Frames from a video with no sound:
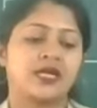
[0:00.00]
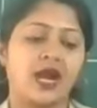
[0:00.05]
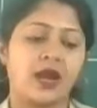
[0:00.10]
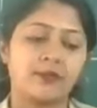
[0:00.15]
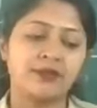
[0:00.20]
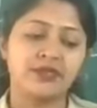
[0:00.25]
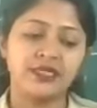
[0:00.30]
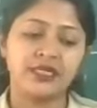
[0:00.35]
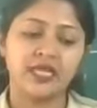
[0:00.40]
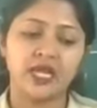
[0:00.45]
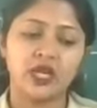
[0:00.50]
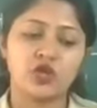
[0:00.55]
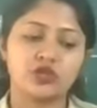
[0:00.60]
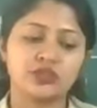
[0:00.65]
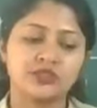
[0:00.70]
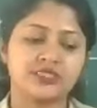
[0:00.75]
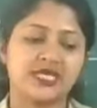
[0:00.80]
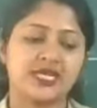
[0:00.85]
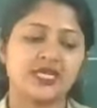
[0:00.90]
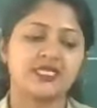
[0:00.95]
carbon
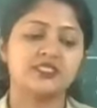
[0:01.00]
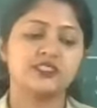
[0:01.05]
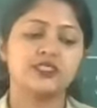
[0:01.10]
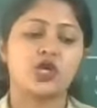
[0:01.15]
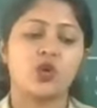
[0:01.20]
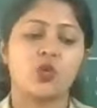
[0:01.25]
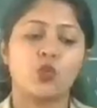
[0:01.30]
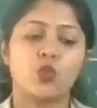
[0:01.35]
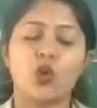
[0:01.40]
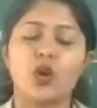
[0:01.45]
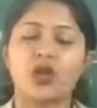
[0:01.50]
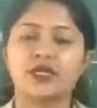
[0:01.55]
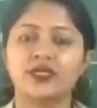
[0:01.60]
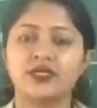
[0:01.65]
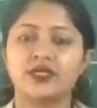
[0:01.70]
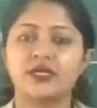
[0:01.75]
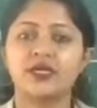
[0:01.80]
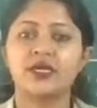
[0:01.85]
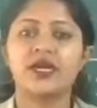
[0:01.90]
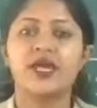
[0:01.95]
dioxide,
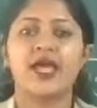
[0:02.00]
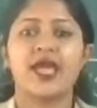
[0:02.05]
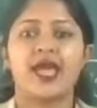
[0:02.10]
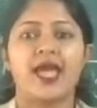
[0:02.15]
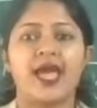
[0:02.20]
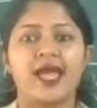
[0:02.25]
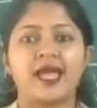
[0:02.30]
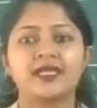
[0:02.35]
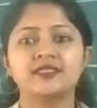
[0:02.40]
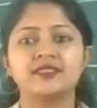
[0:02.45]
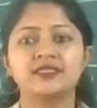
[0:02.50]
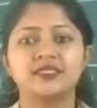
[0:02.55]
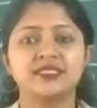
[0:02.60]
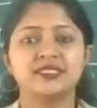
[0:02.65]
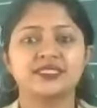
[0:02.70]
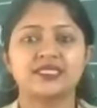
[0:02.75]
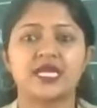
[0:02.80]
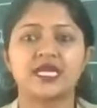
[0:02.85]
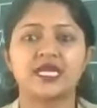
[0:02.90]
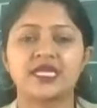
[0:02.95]
water, and
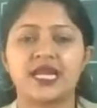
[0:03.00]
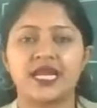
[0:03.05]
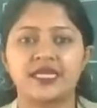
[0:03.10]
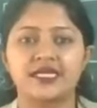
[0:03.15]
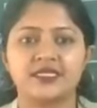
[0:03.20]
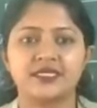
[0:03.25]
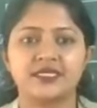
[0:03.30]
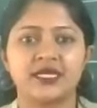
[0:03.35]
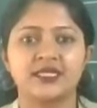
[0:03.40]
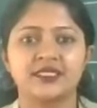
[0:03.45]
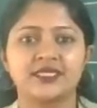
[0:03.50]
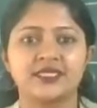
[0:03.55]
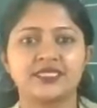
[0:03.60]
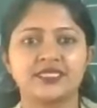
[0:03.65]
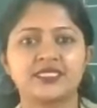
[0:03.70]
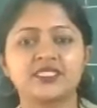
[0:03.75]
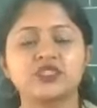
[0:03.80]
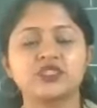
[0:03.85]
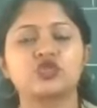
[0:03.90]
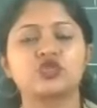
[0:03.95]
sunlight.
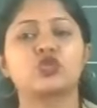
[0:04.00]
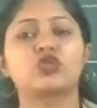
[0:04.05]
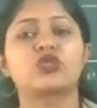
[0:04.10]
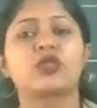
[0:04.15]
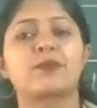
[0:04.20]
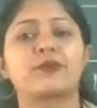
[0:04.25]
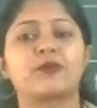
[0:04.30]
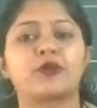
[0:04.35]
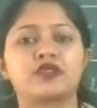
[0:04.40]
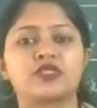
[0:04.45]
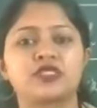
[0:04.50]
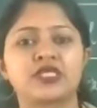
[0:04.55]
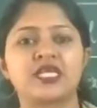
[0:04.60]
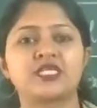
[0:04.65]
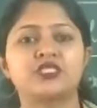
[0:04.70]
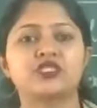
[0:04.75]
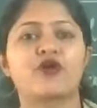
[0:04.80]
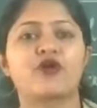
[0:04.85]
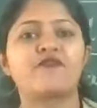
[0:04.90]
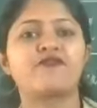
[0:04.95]
That is through the
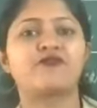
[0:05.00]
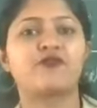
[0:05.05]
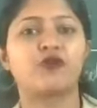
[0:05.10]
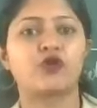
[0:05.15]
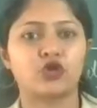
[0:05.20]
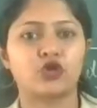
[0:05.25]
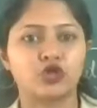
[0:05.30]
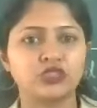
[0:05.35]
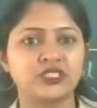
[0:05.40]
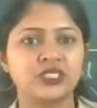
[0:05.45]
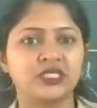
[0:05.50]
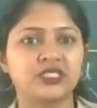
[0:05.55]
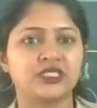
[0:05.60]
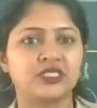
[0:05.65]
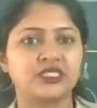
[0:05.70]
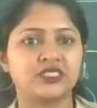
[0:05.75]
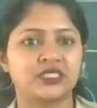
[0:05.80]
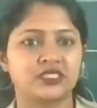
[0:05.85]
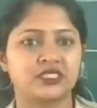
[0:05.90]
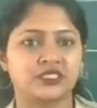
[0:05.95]
process of
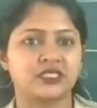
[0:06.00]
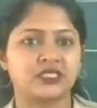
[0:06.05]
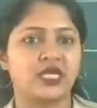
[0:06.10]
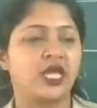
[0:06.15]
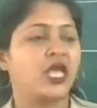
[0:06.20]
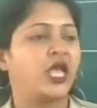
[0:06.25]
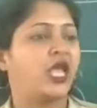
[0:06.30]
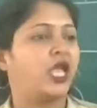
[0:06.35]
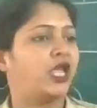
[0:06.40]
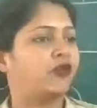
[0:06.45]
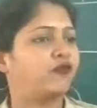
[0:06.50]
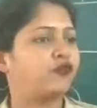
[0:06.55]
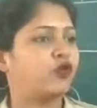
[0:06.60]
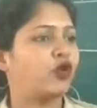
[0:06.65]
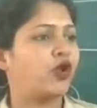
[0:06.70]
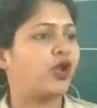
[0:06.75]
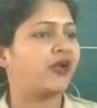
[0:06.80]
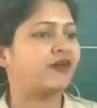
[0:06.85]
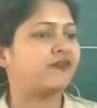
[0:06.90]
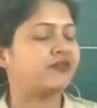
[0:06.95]
photosynthesis. If
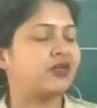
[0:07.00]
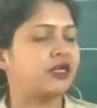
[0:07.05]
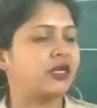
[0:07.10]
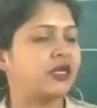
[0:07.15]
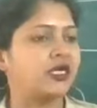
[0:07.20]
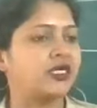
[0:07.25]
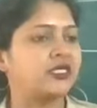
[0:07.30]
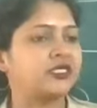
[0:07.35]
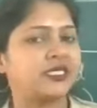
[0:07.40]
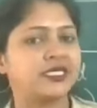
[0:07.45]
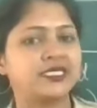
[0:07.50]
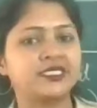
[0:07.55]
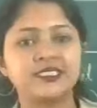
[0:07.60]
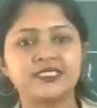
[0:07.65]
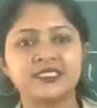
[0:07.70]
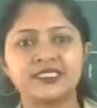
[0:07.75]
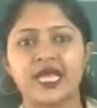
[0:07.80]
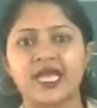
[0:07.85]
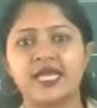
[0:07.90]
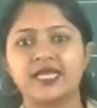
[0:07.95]
you have learned in
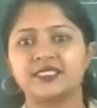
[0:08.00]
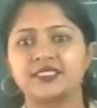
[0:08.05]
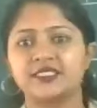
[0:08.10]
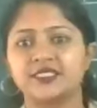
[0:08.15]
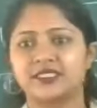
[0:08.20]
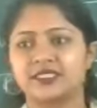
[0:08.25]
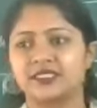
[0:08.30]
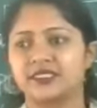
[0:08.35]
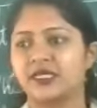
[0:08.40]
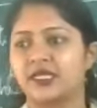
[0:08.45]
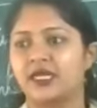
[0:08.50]
science,